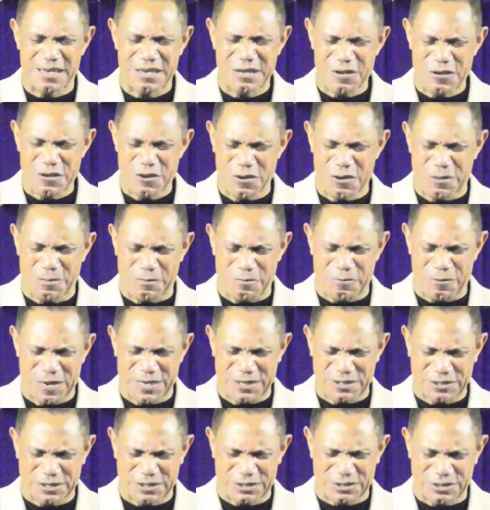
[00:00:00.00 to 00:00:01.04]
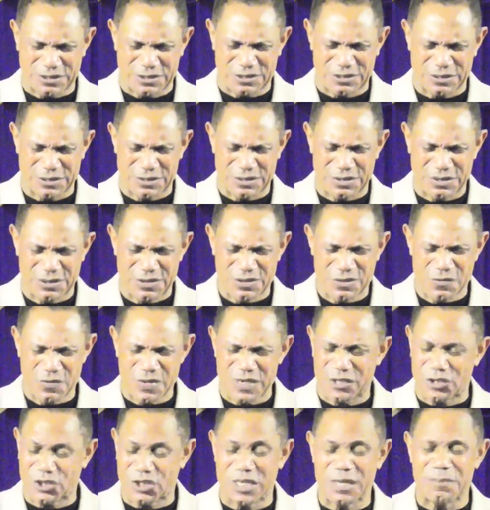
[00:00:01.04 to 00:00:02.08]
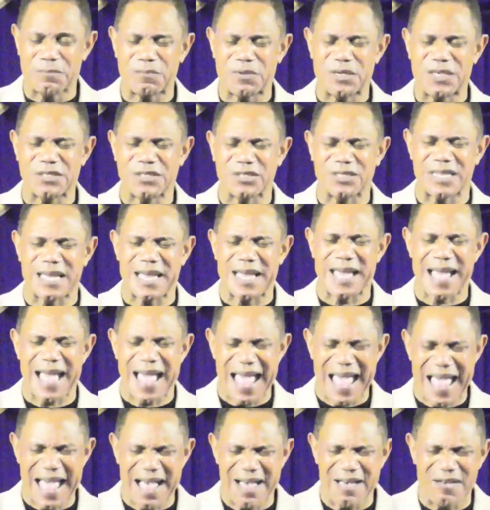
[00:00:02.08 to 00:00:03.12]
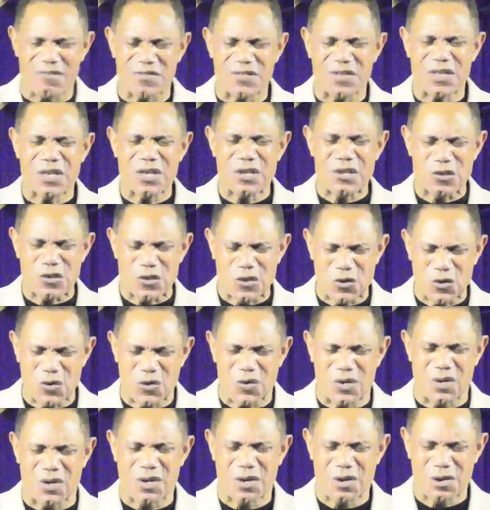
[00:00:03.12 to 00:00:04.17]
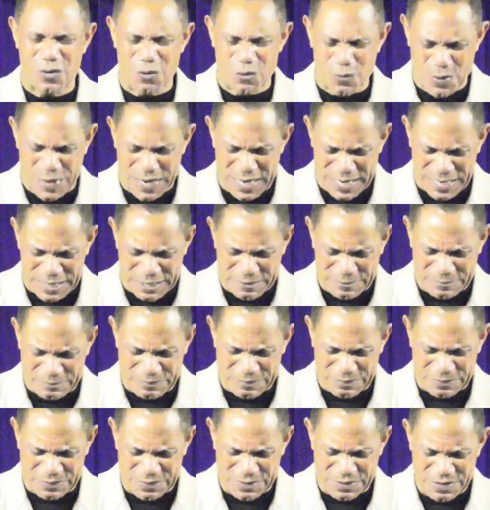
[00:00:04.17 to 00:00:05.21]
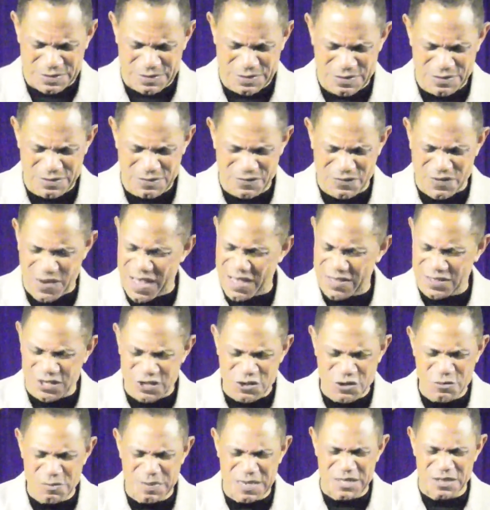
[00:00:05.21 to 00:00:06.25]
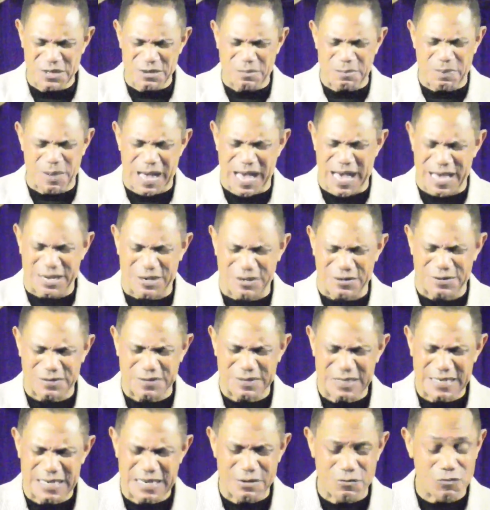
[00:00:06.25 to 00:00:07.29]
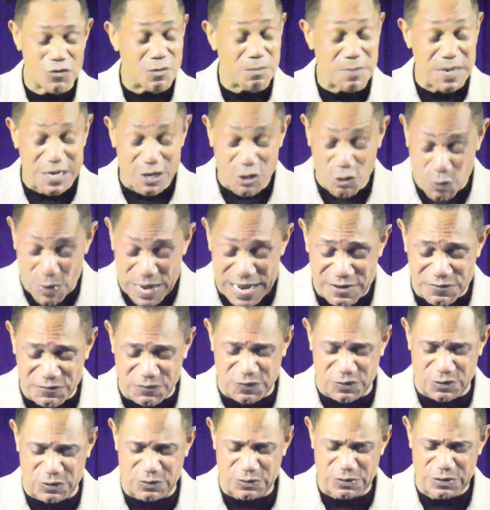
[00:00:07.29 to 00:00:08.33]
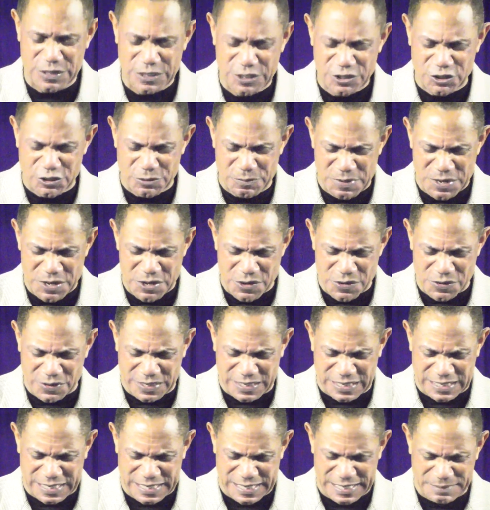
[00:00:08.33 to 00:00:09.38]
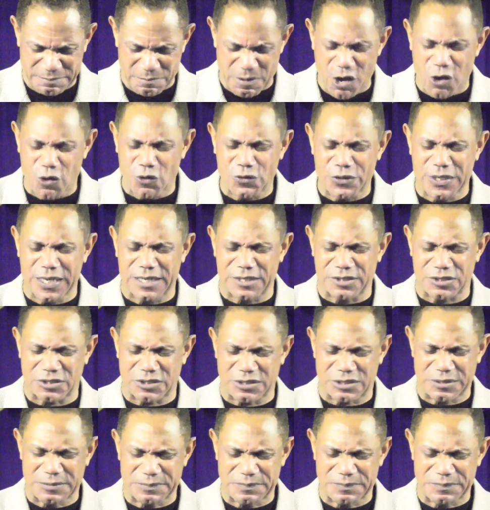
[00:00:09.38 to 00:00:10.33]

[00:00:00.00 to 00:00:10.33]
your presence. You. We simply say, have your way. Father, you be the potter. Yes. We'll be grateful to be your clay. Mold us.